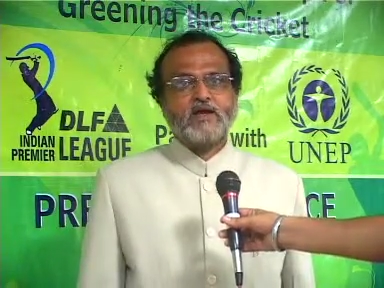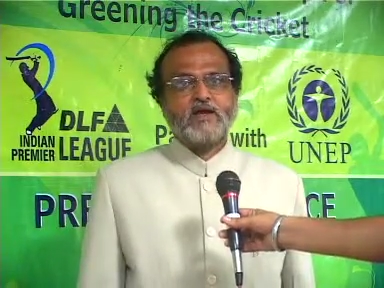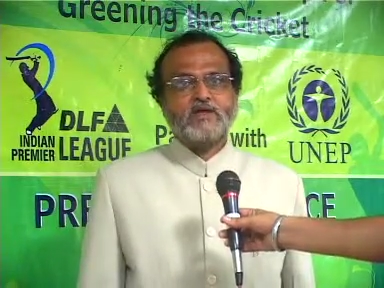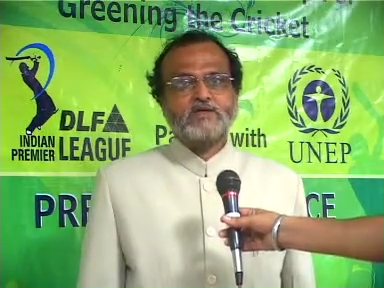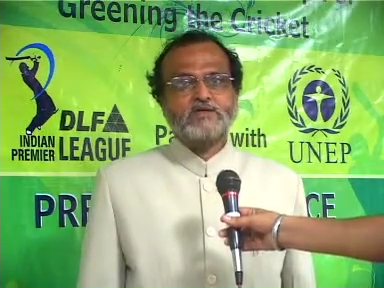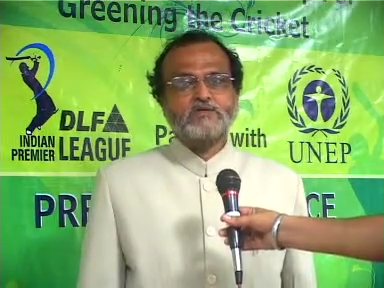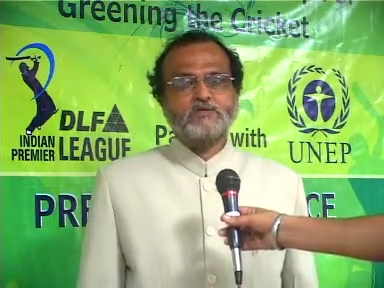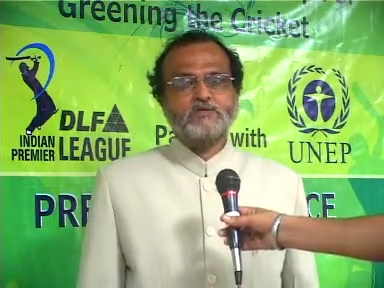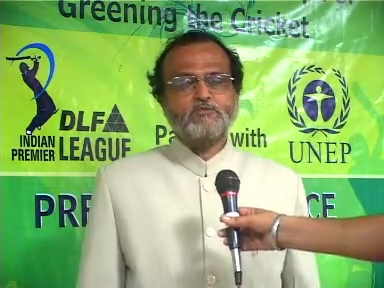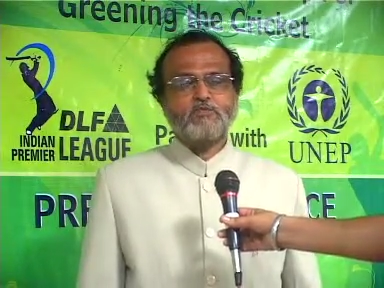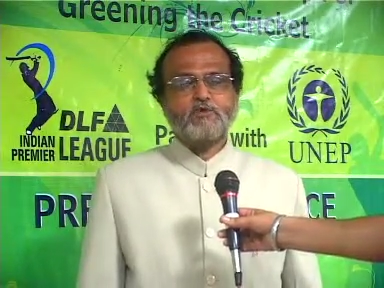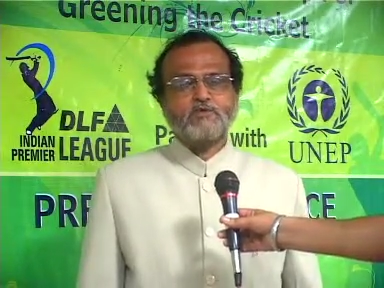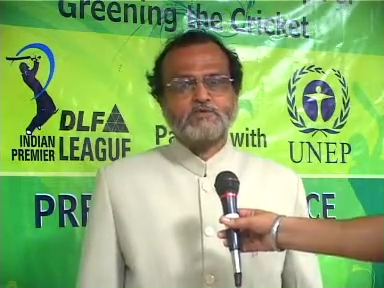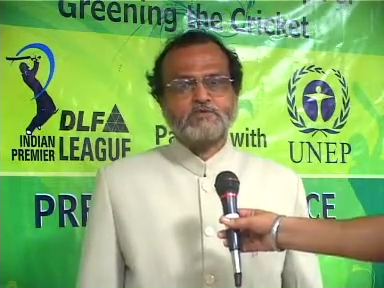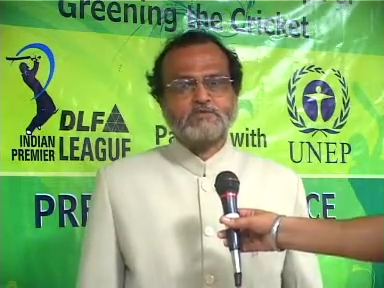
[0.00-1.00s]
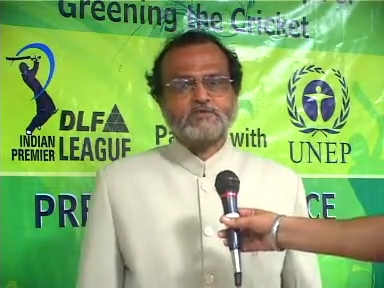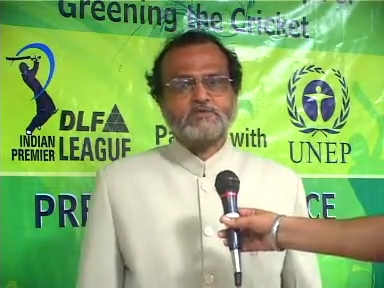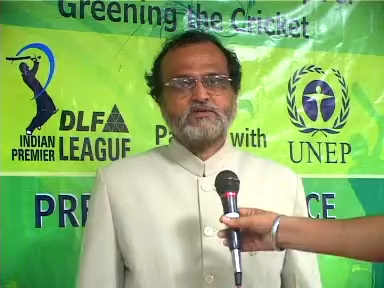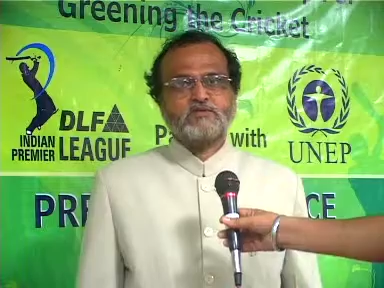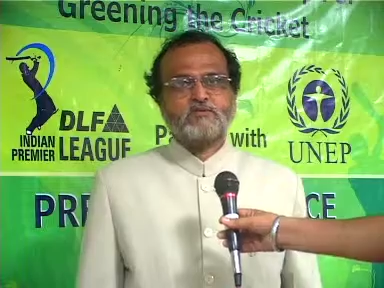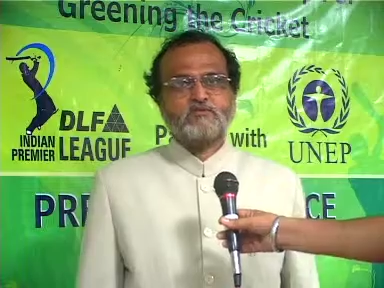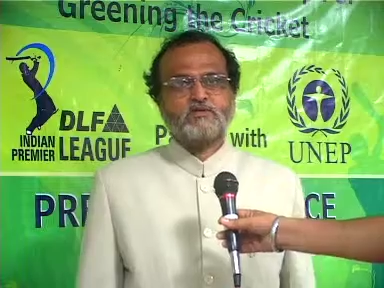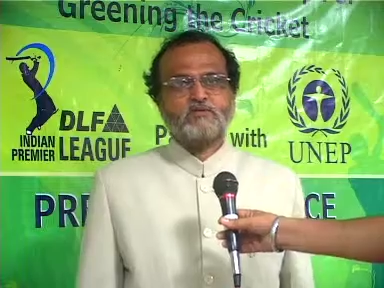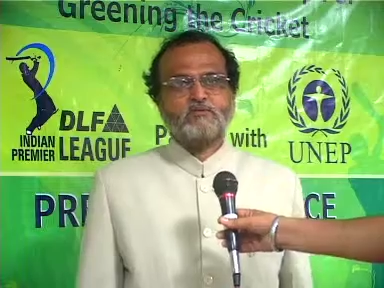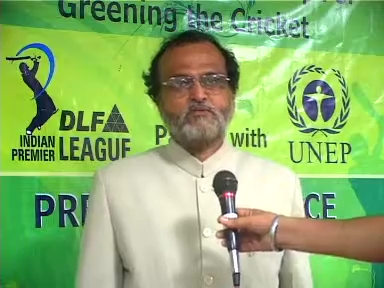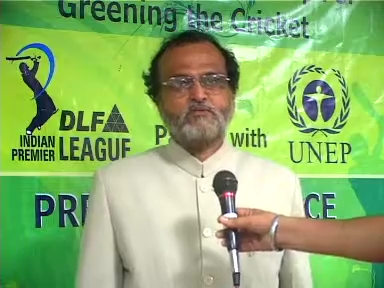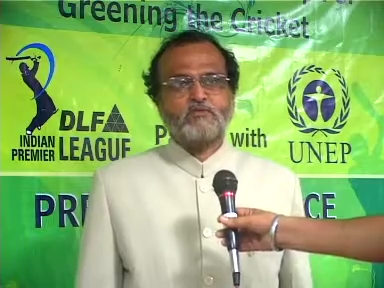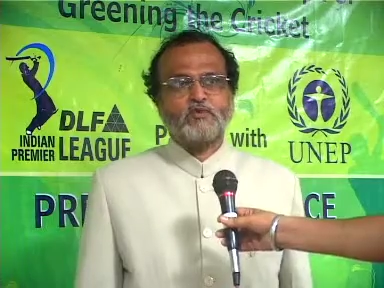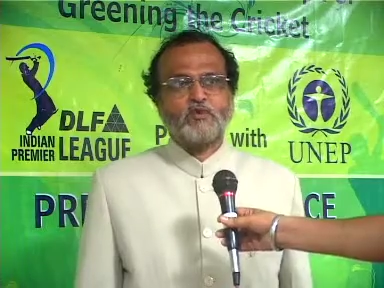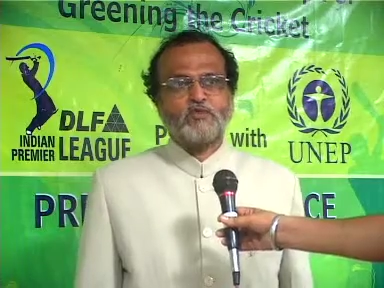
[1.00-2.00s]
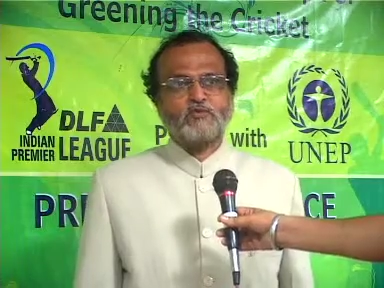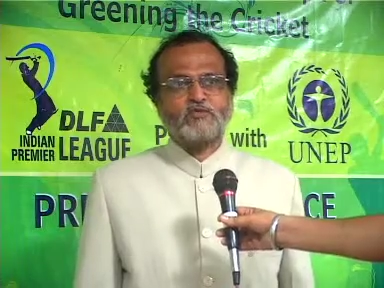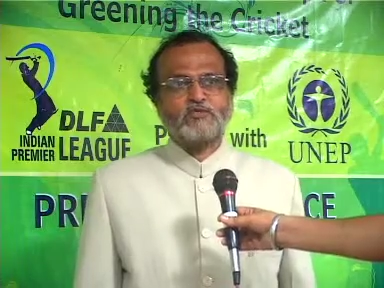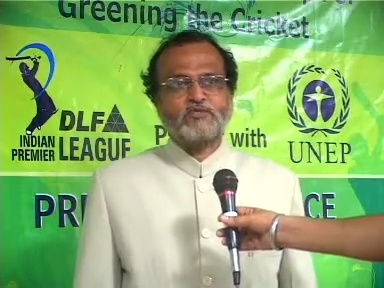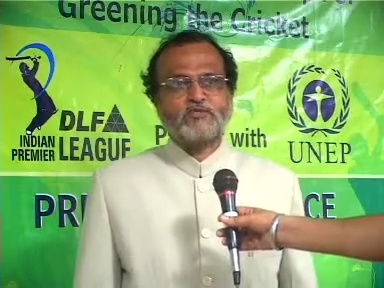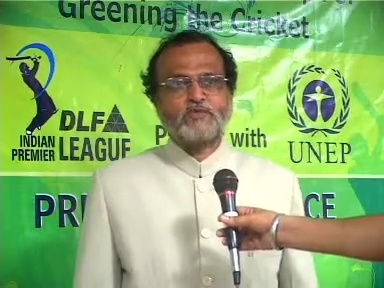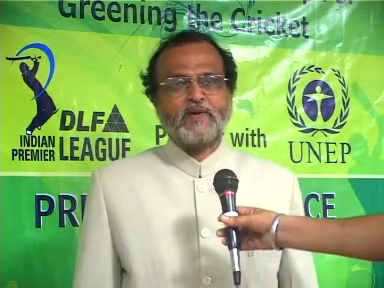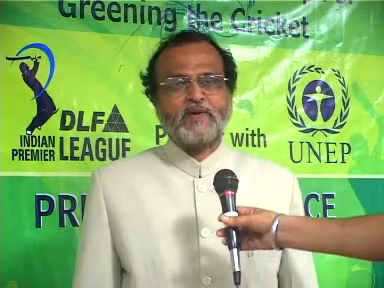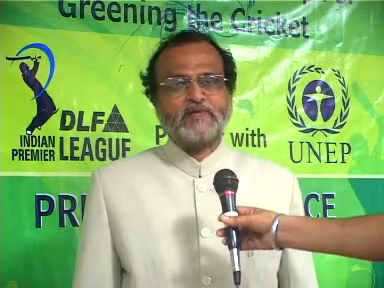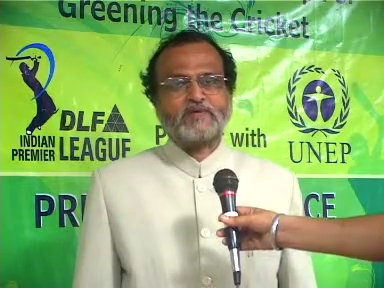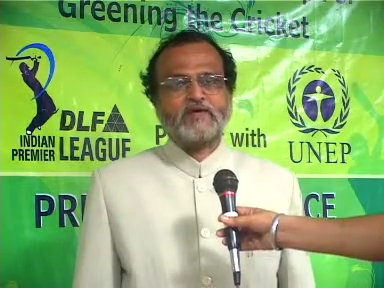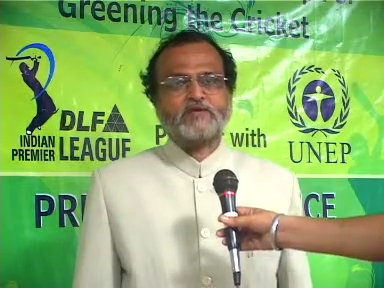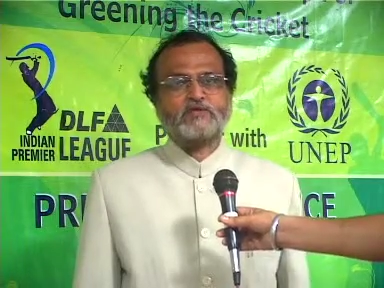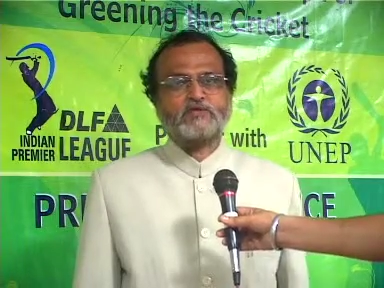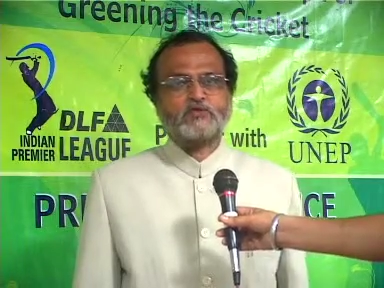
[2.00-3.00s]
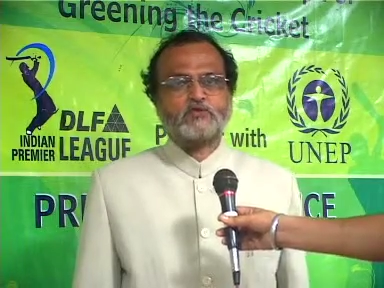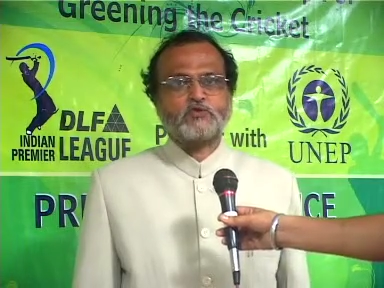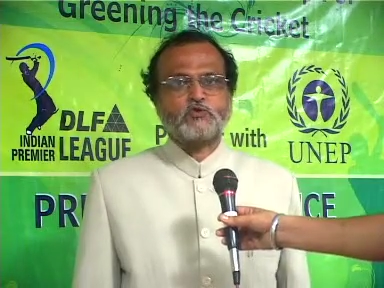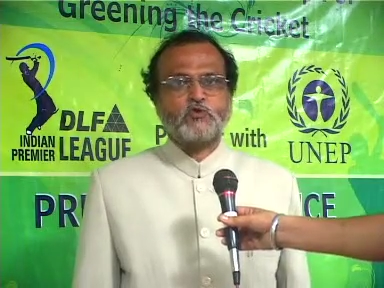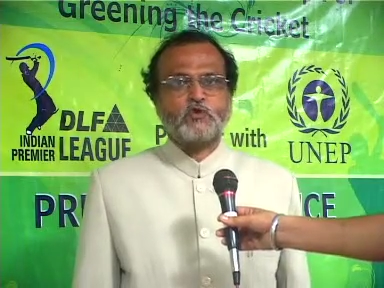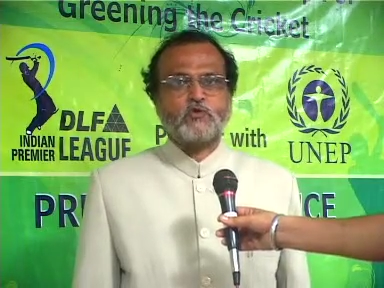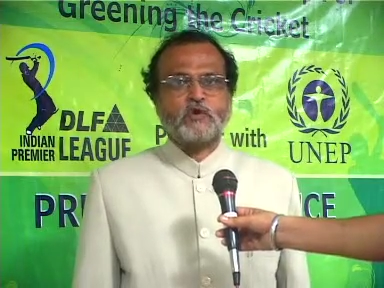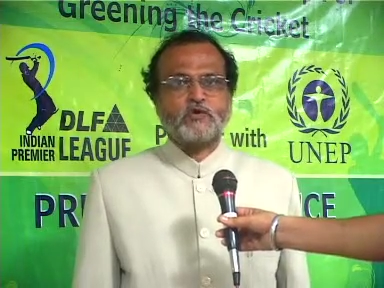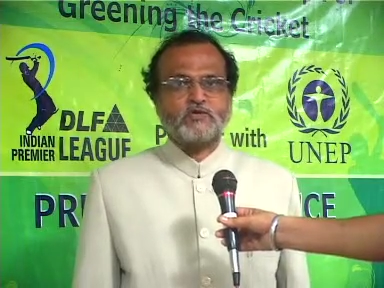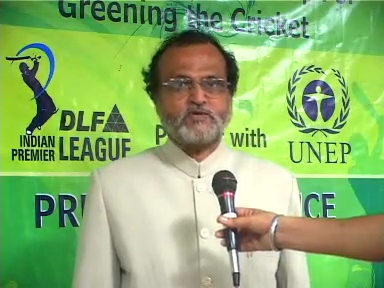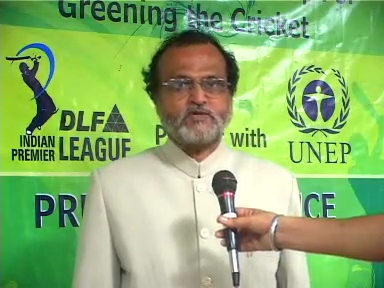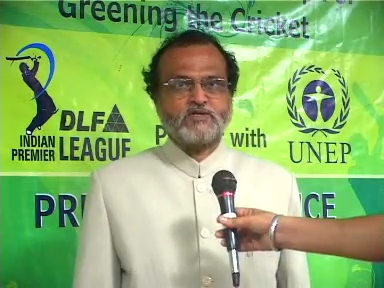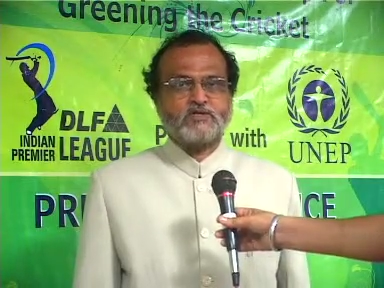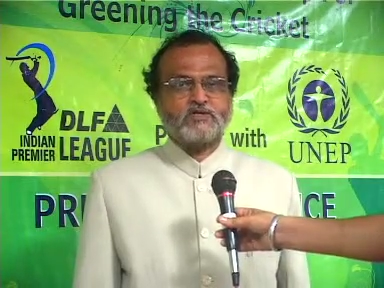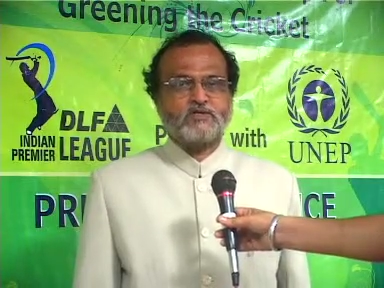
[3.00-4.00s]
And I think it's important for the not only the spectators to know about it,